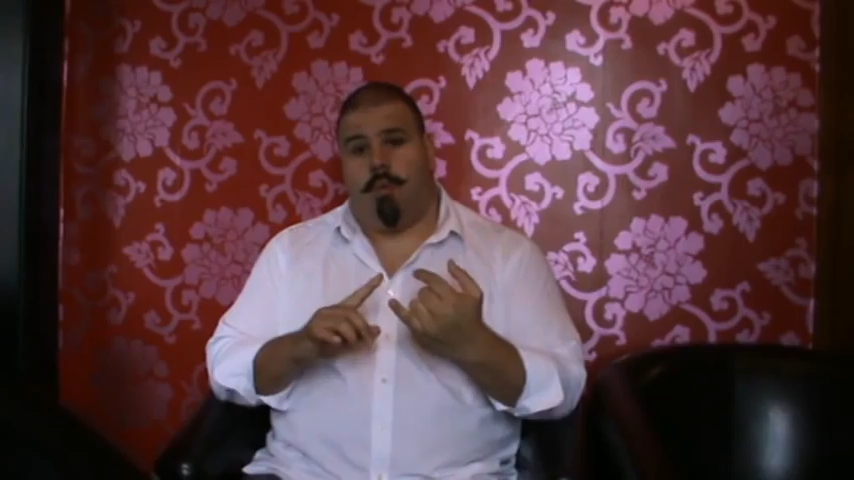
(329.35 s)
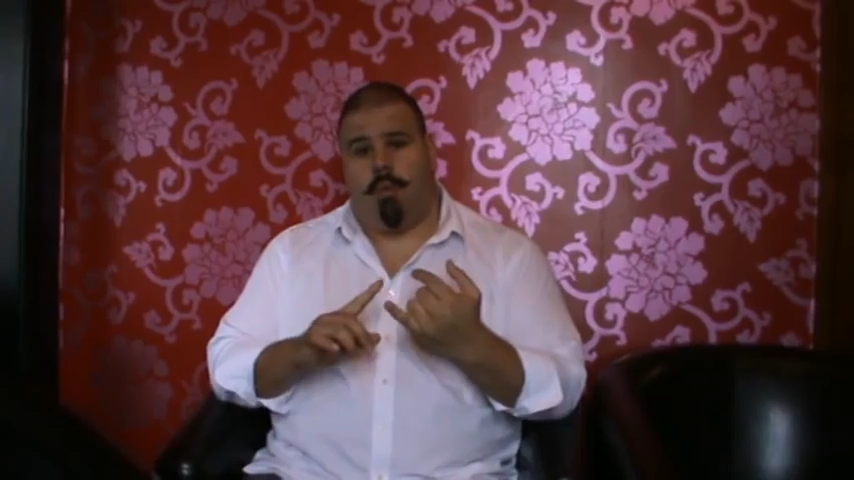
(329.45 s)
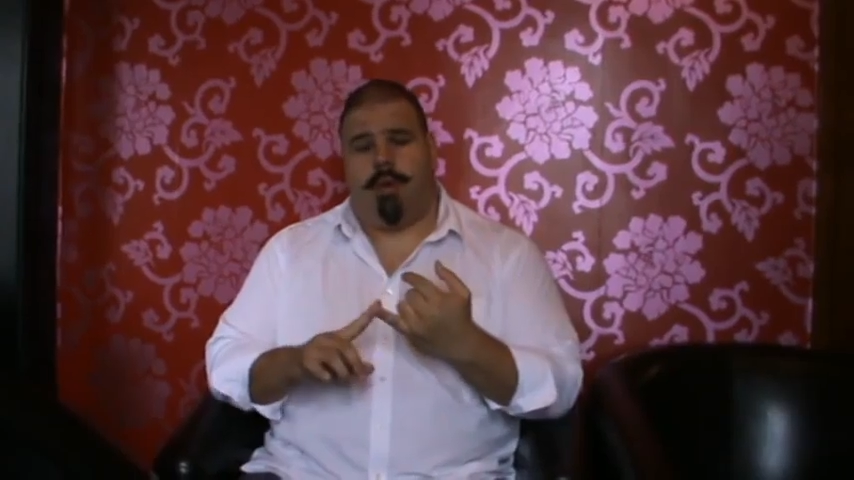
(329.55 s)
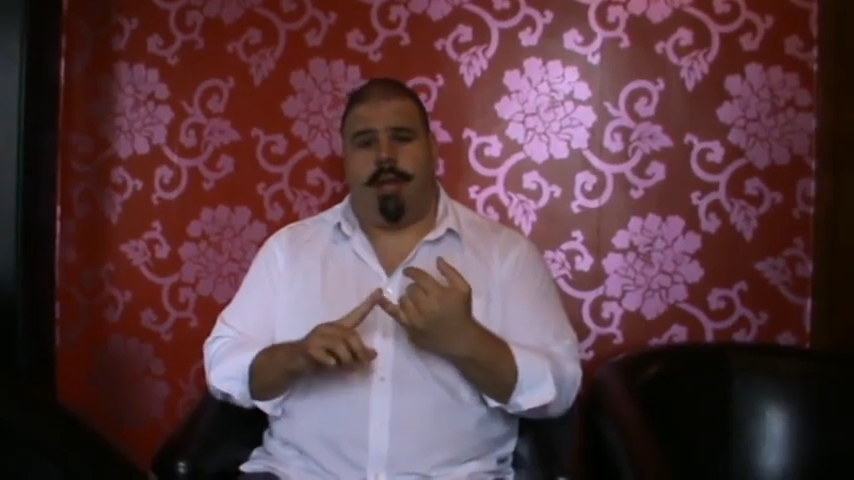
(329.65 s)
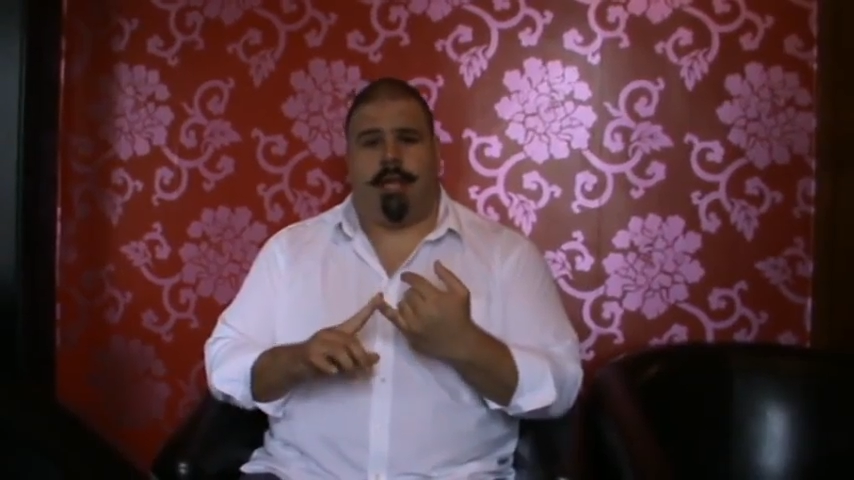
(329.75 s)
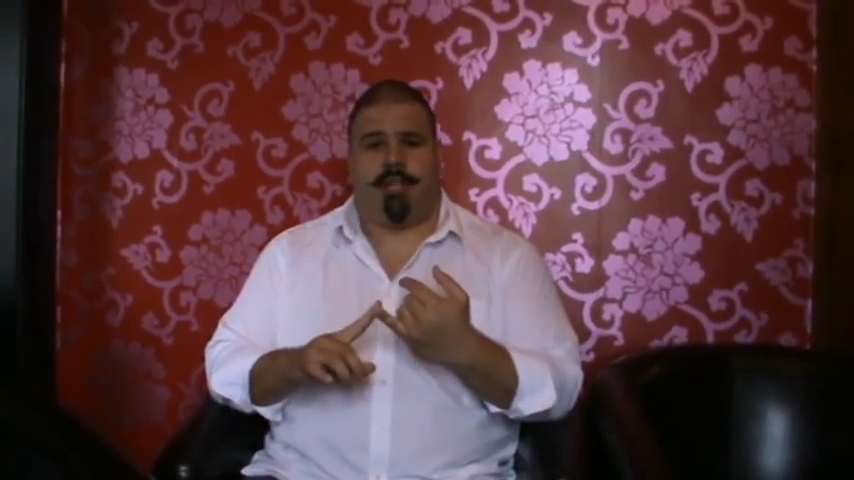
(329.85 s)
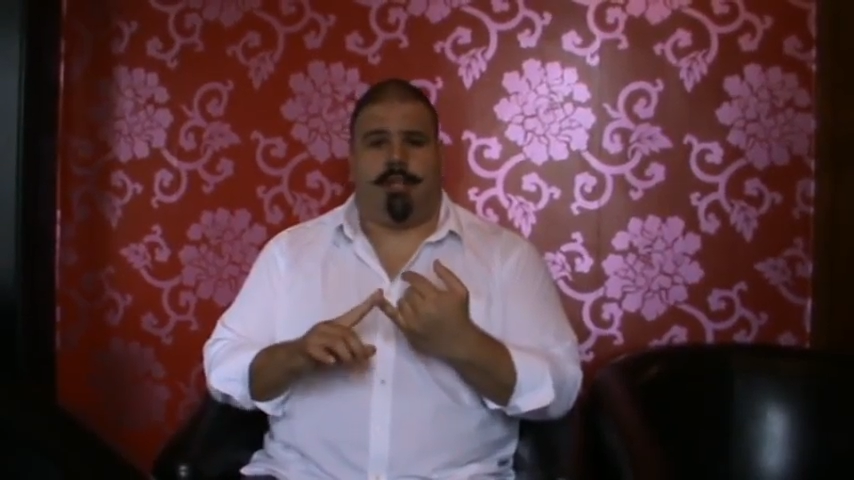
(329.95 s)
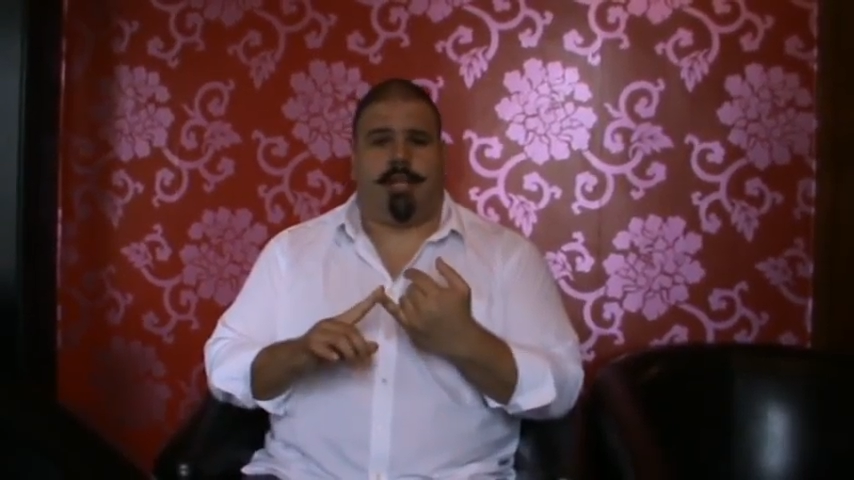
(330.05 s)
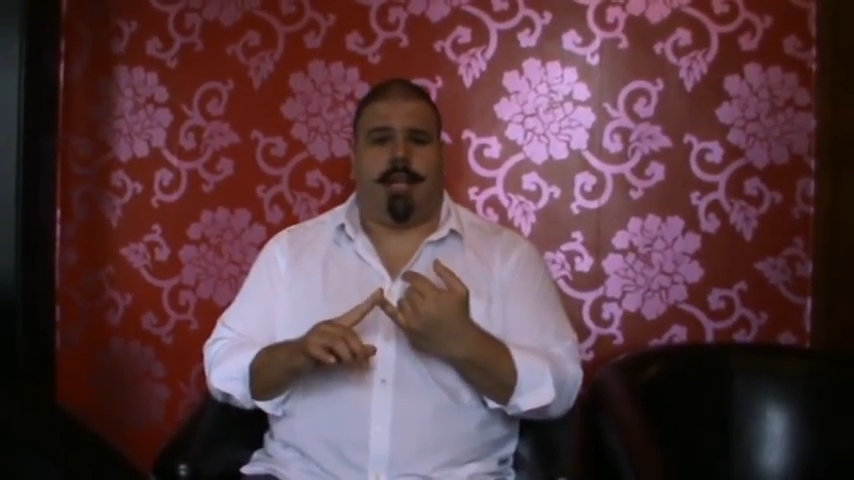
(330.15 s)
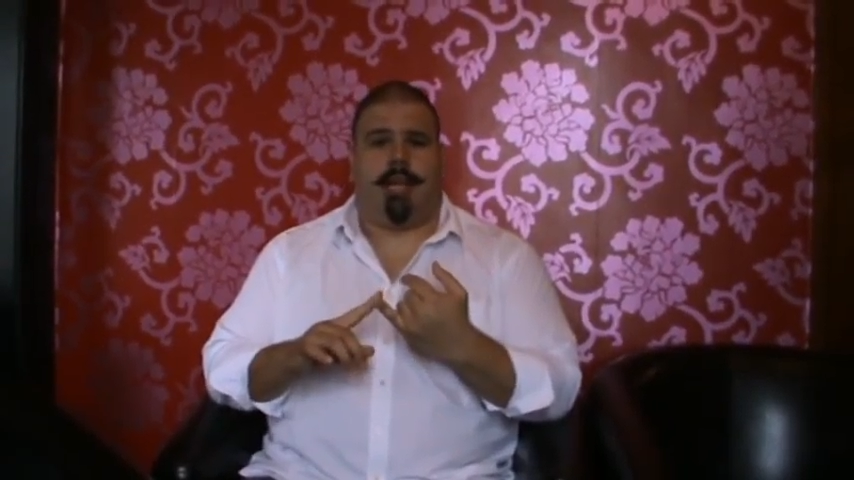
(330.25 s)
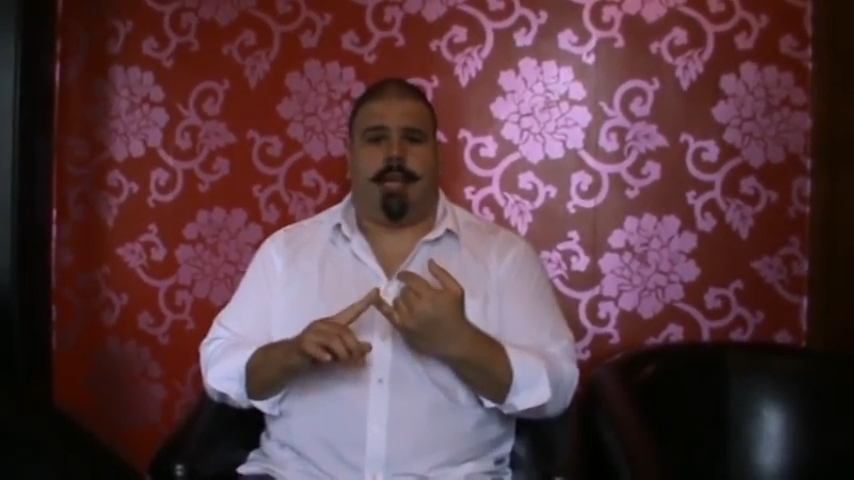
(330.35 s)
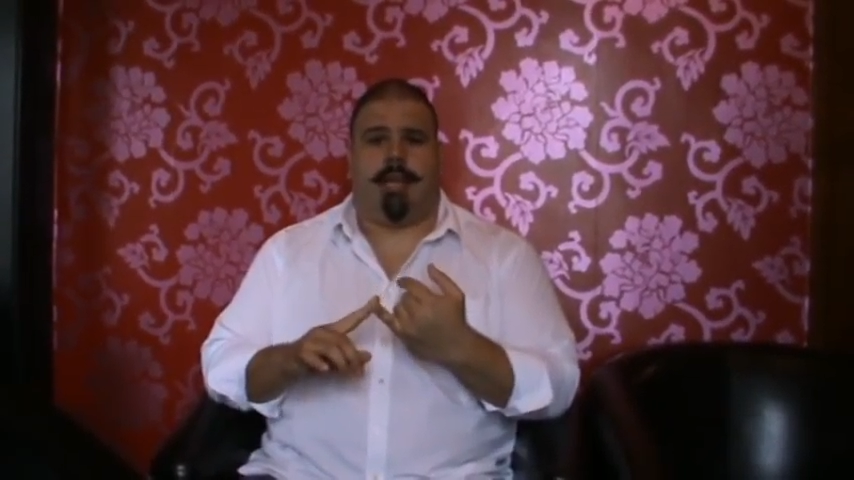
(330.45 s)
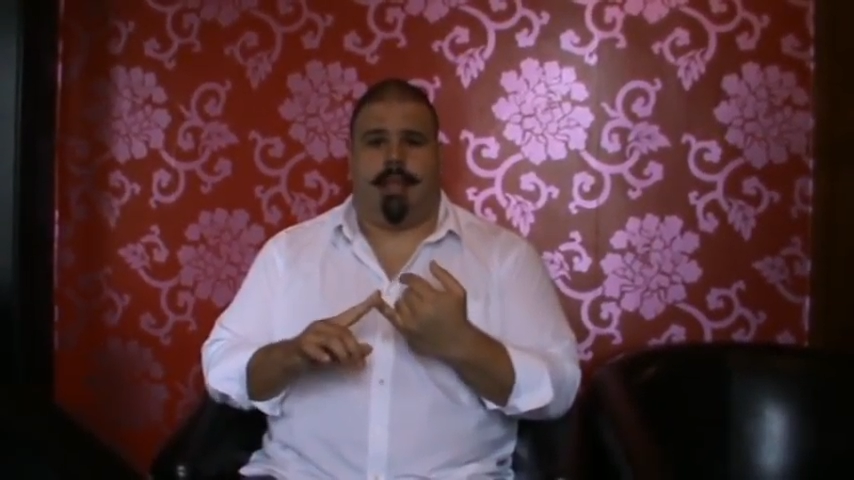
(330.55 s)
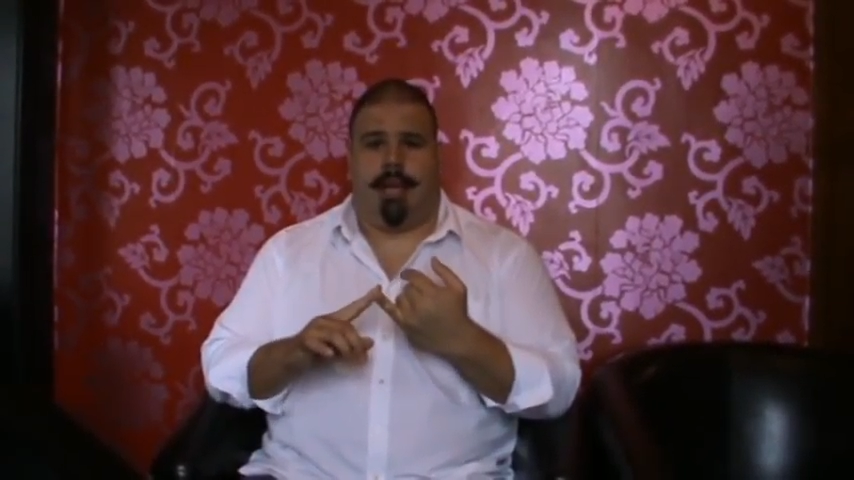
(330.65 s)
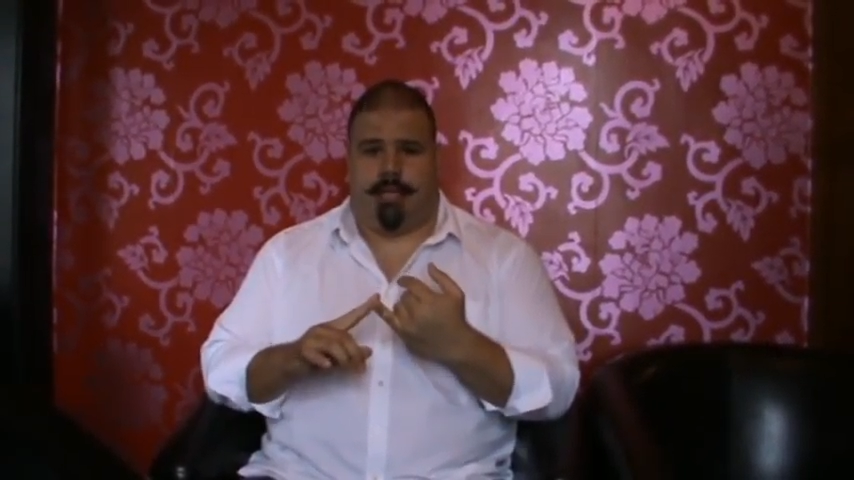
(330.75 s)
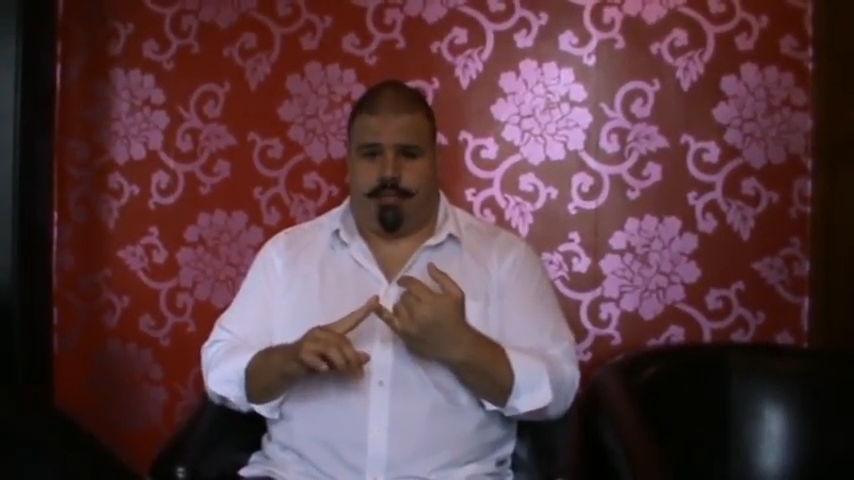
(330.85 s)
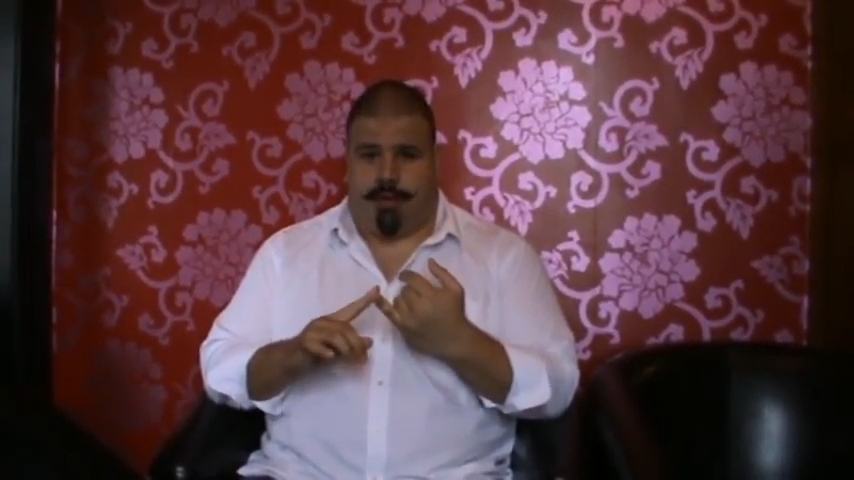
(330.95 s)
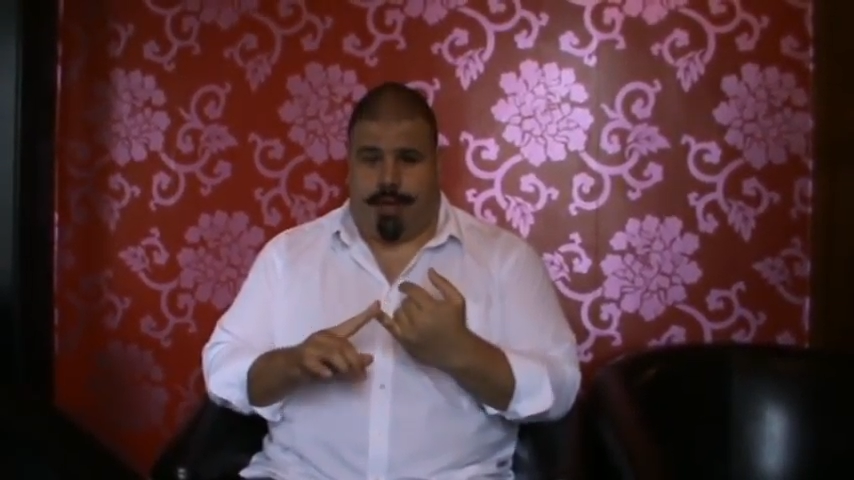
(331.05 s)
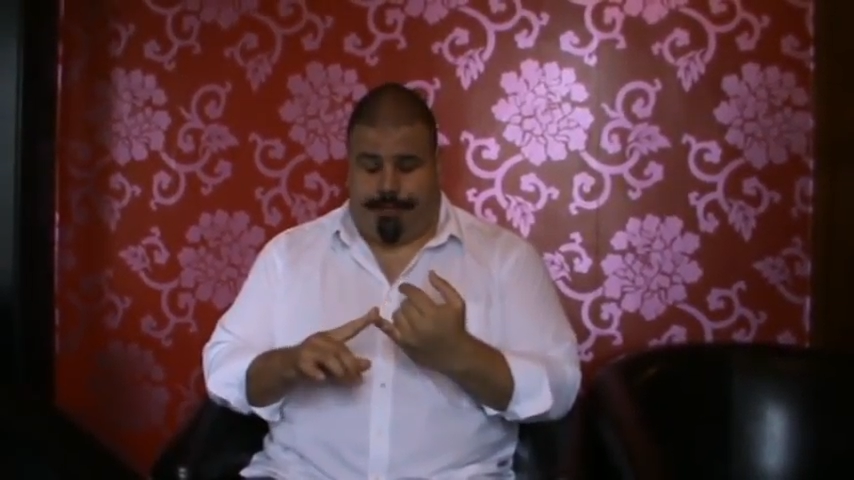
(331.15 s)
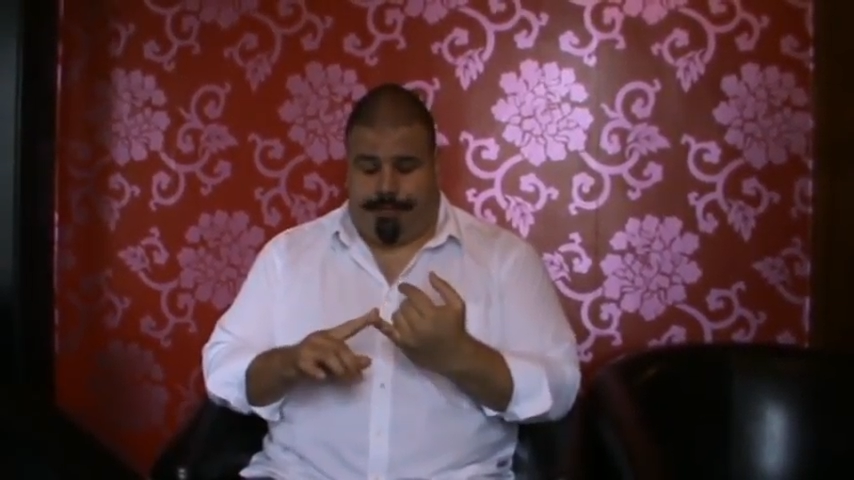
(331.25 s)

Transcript: Wouldn't ash into any other ashtray.